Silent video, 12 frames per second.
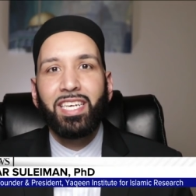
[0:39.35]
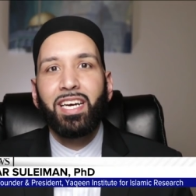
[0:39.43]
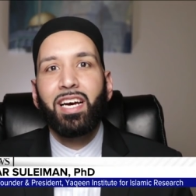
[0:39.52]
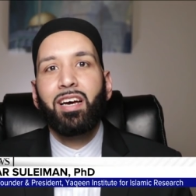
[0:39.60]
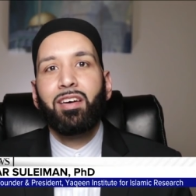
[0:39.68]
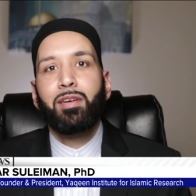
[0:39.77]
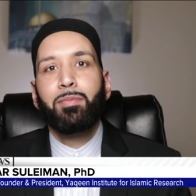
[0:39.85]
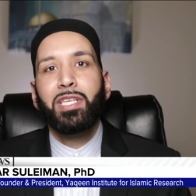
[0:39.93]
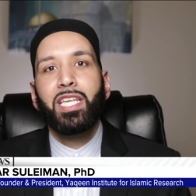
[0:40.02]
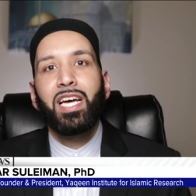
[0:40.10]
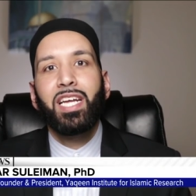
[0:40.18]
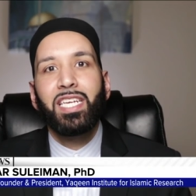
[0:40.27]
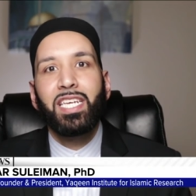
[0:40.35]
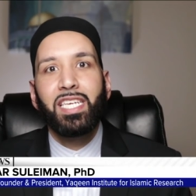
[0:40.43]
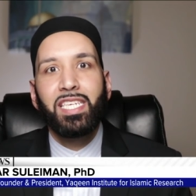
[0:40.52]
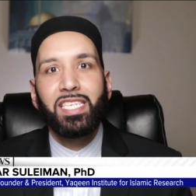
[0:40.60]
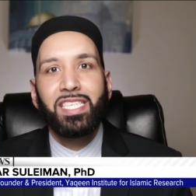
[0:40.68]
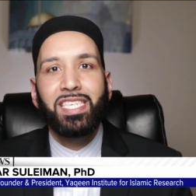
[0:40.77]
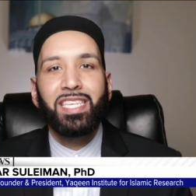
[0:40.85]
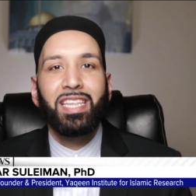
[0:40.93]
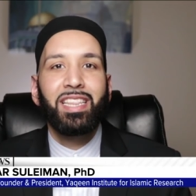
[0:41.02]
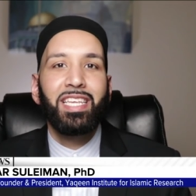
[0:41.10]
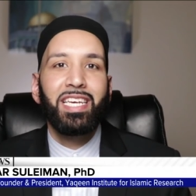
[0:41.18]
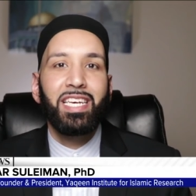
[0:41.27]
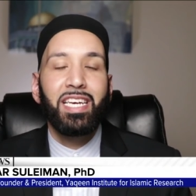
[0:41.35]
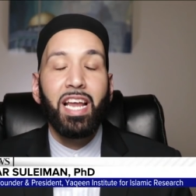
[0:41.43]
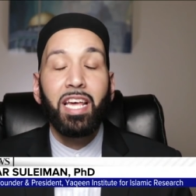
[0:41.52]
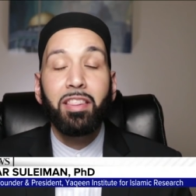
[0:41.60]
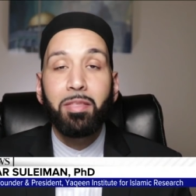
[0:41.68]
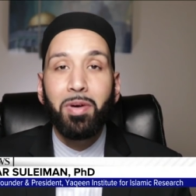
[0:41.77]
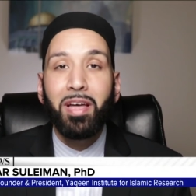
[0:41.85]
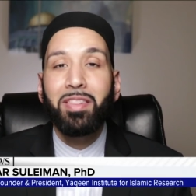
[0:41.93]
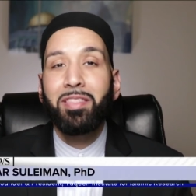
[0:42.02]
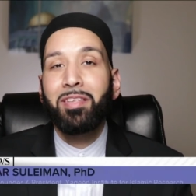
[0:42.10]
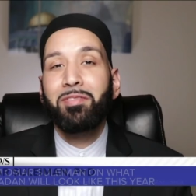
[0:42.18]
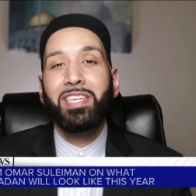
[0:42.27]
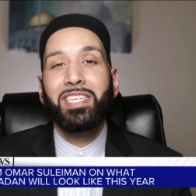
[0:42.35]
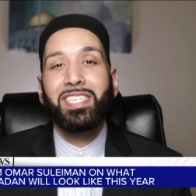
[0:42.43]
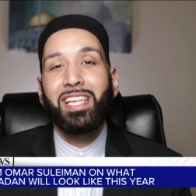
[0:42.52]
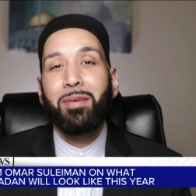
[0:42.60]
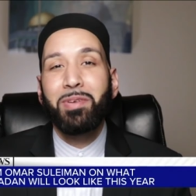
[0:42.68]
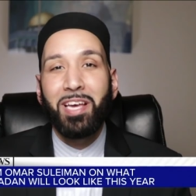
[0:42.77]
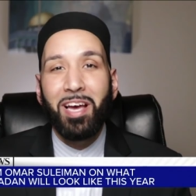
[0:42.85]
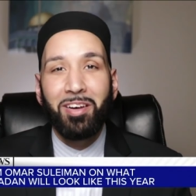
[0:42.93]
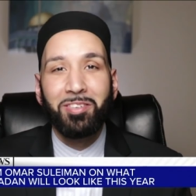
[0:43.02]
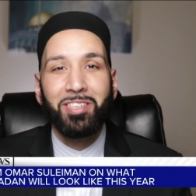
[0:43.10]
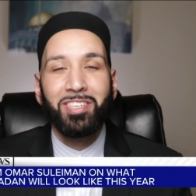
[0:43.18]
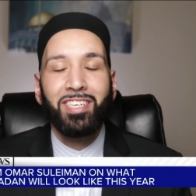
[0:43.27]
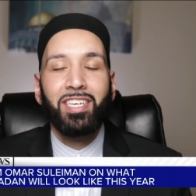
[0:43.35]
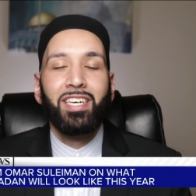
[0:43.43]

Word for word: Uh, Ramadan is the ninth month of the Islamic calendar.